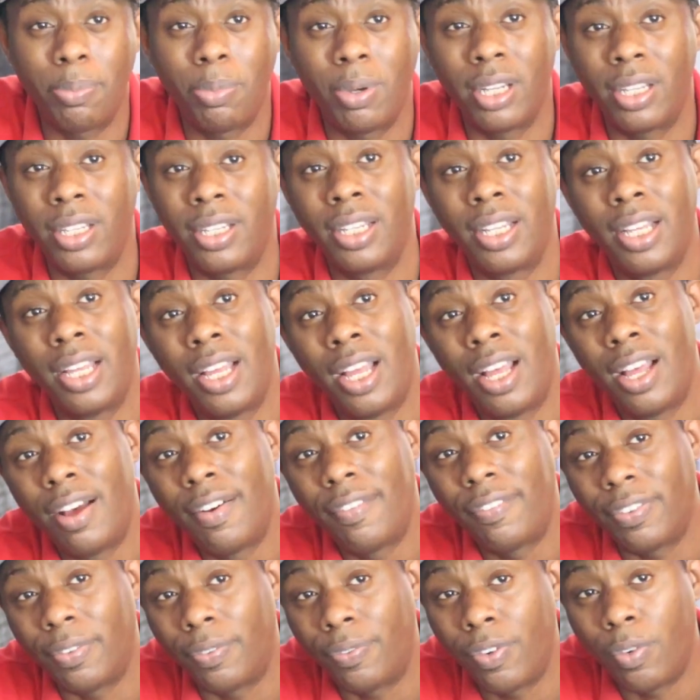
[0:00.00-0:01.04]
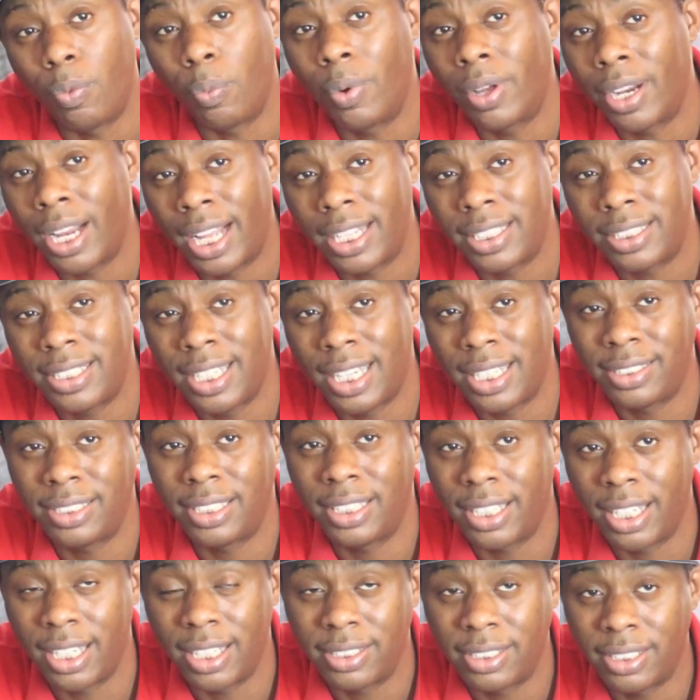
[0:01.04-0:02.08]
But from what I
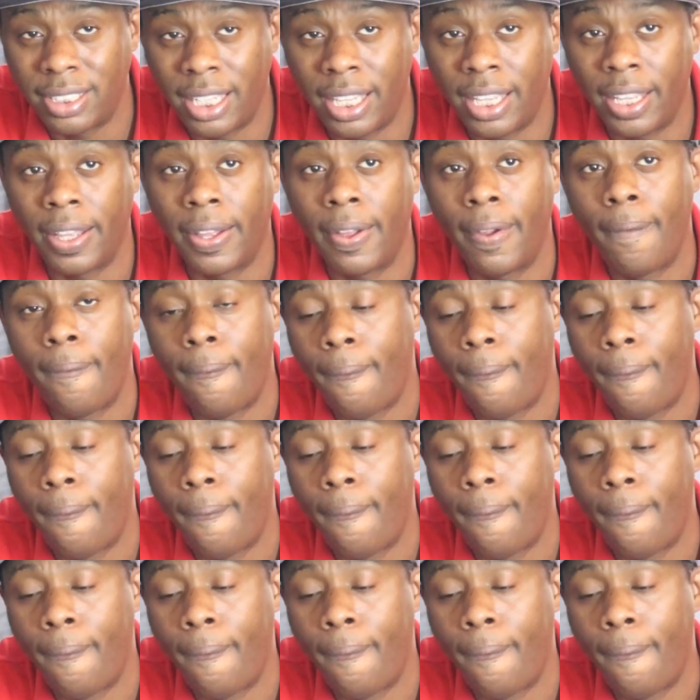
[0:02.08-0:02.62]
tested yesterday,